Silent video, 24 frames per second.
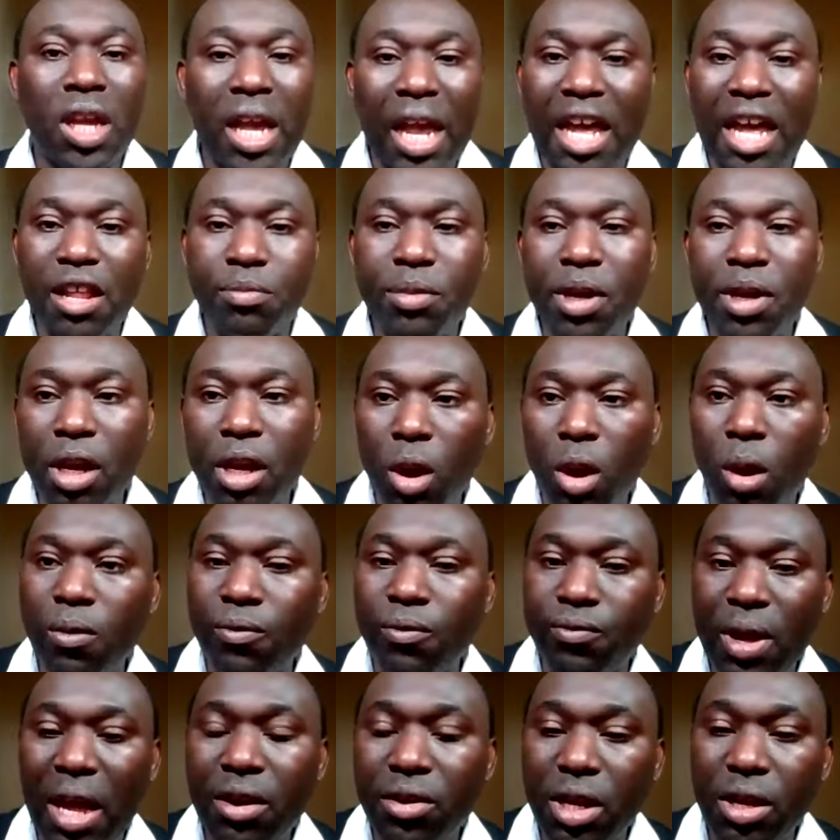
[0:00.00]
He had
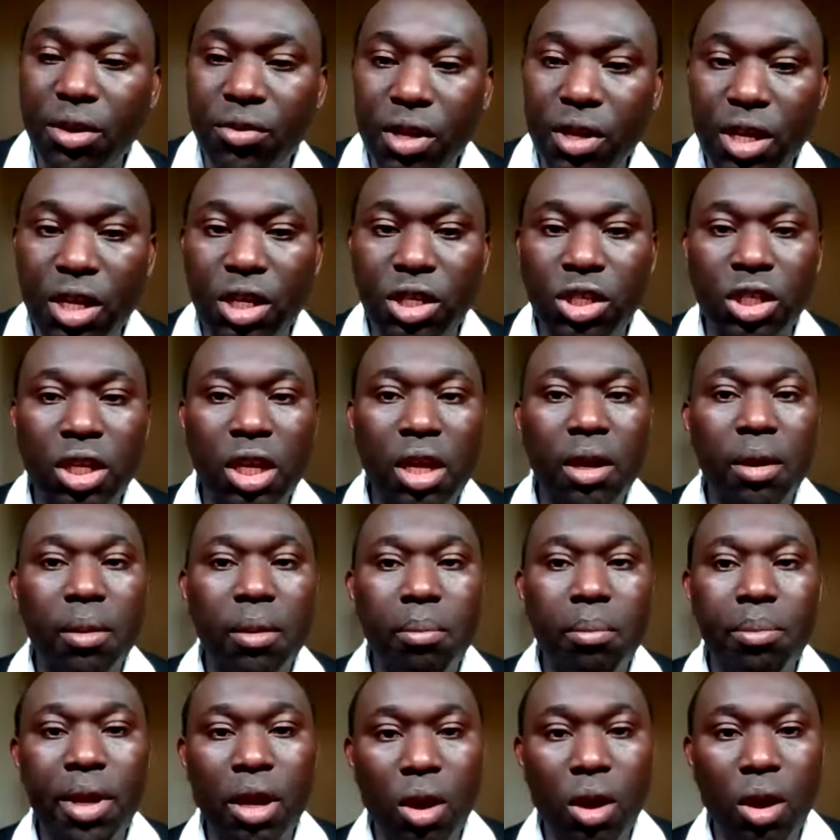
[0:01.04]
become very rich
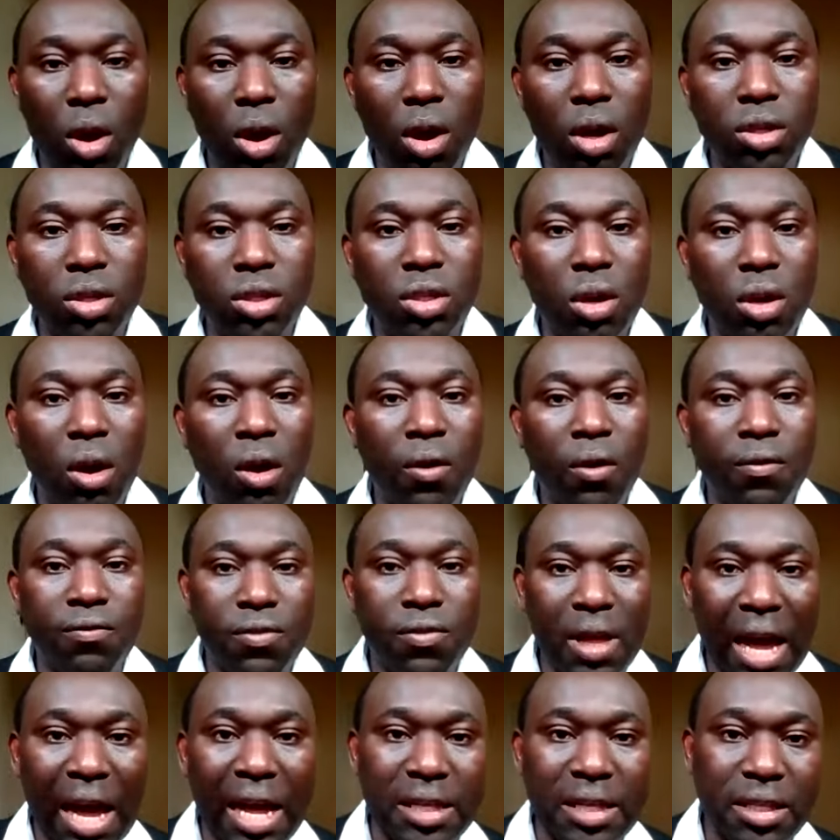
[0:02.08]
because
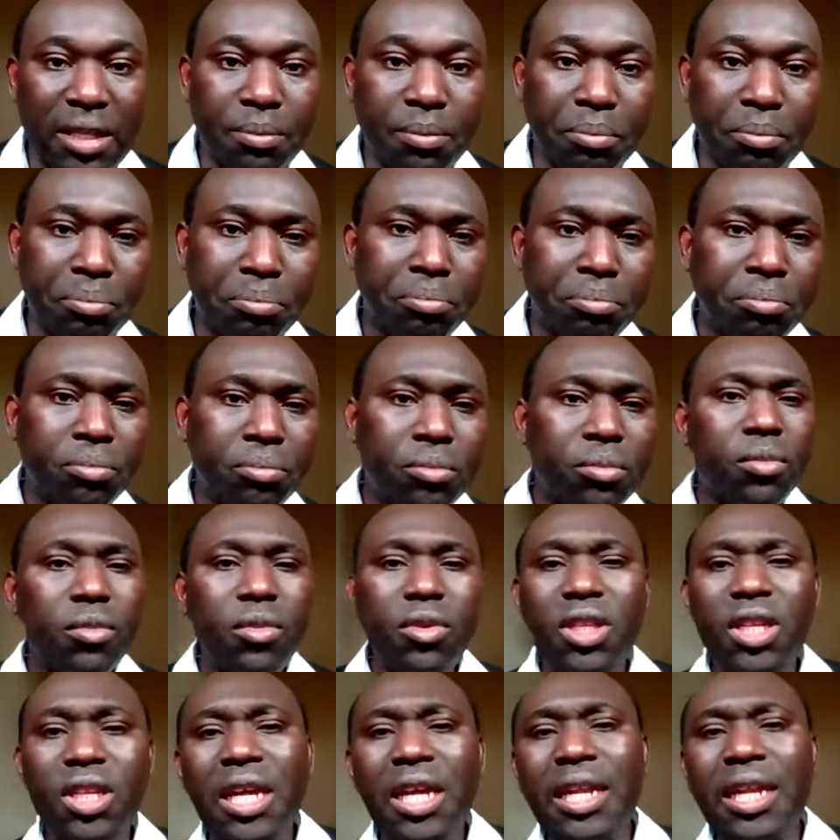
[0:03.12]
of that.
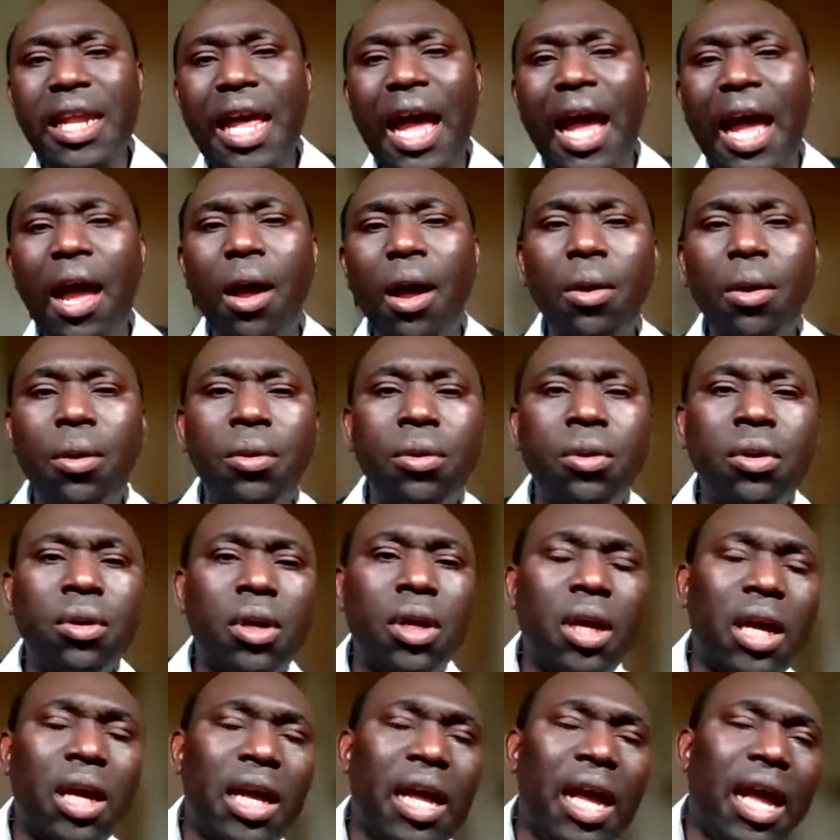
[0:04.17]
Now,
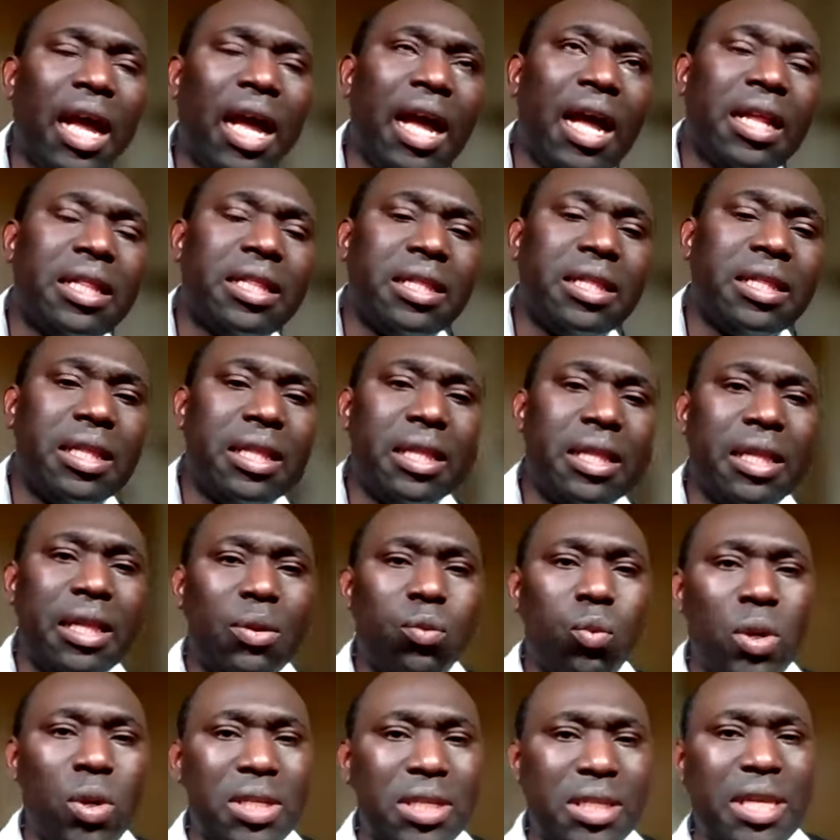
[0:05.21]

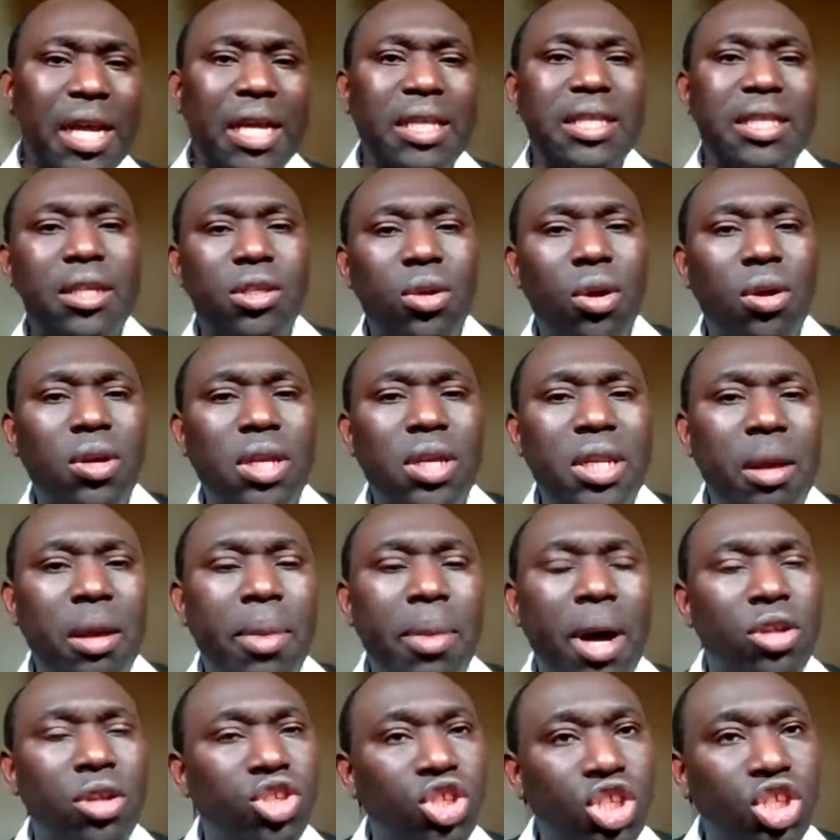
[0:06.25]
we started talking
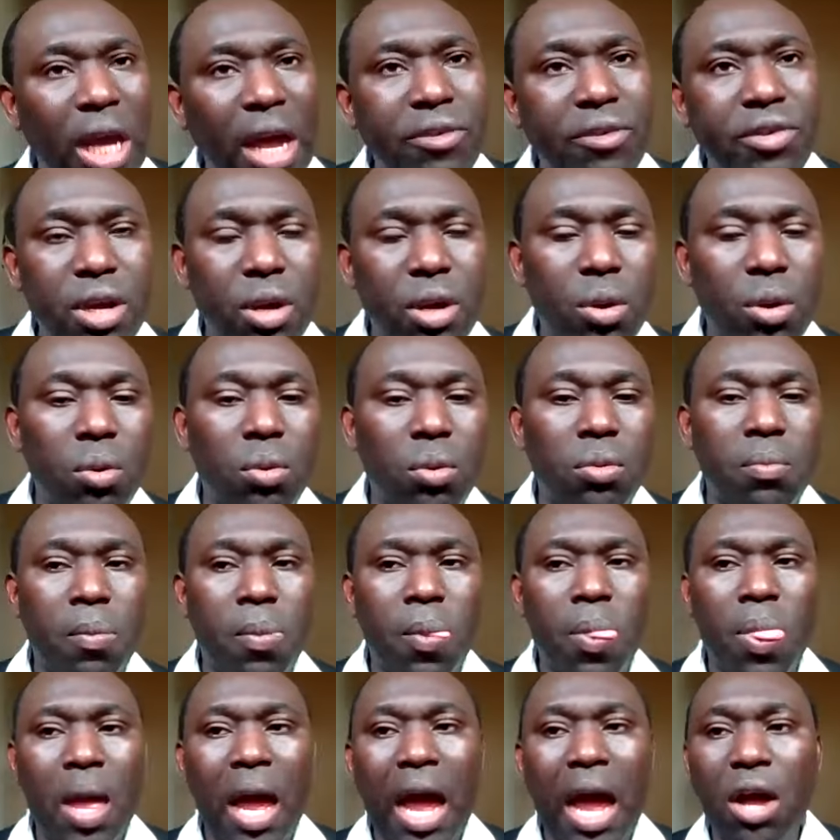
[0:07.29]
about Jericho,
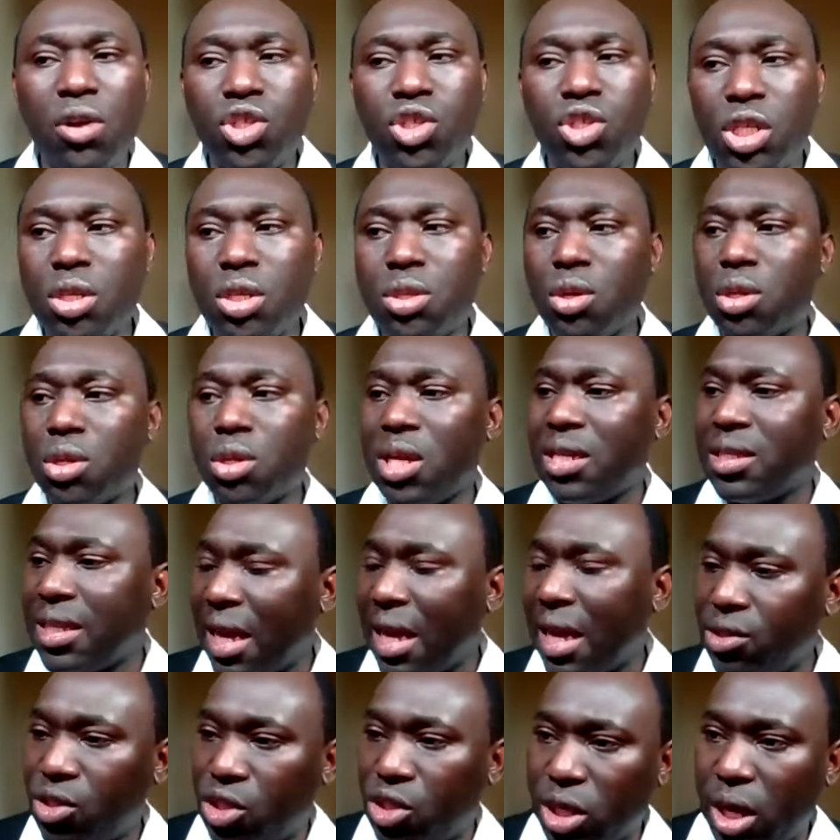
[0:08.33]
how Jesus
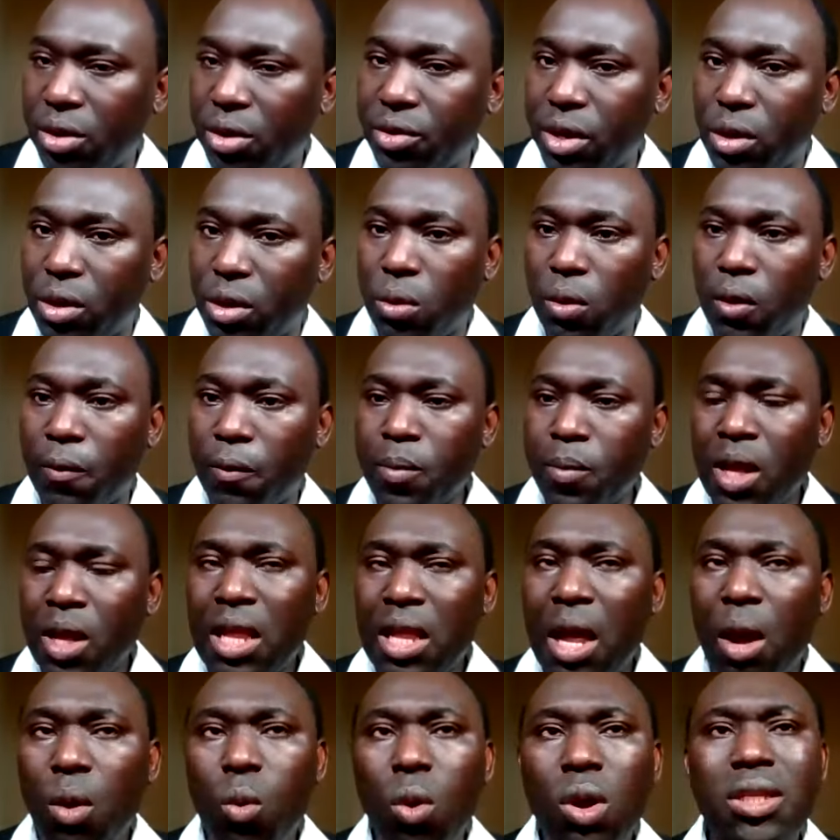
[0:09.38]
entered Jericho.
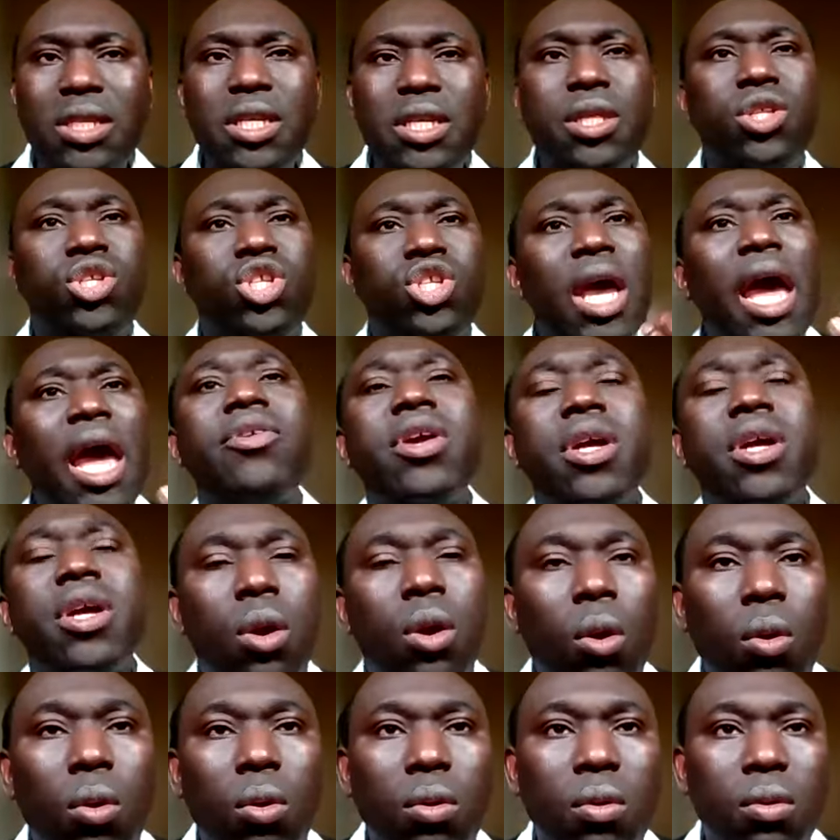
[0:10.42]
Now, what is
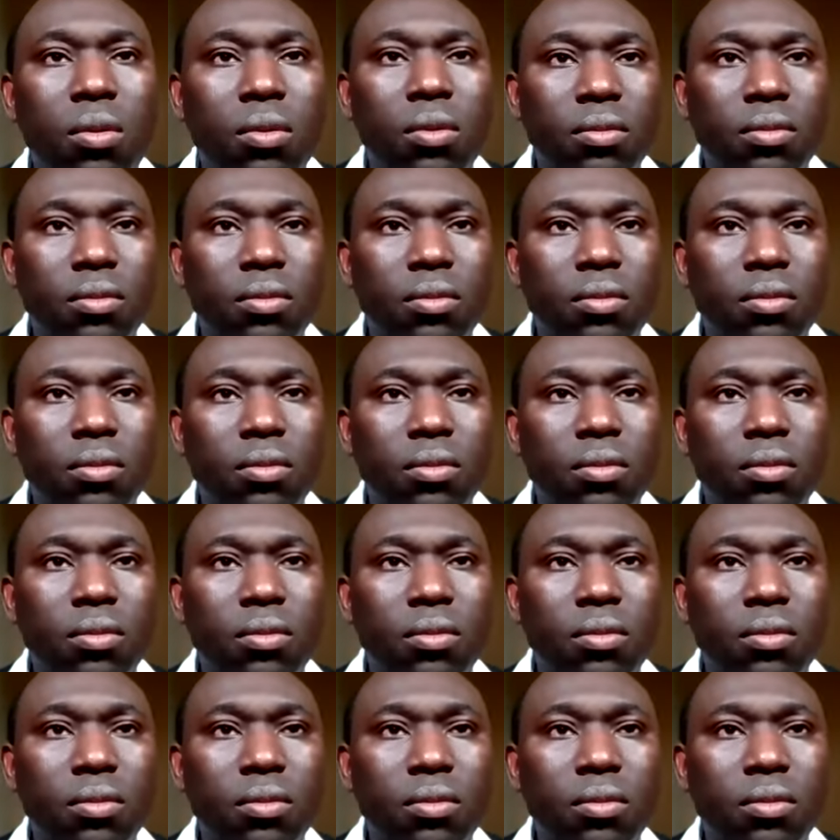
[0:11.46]
Jericho?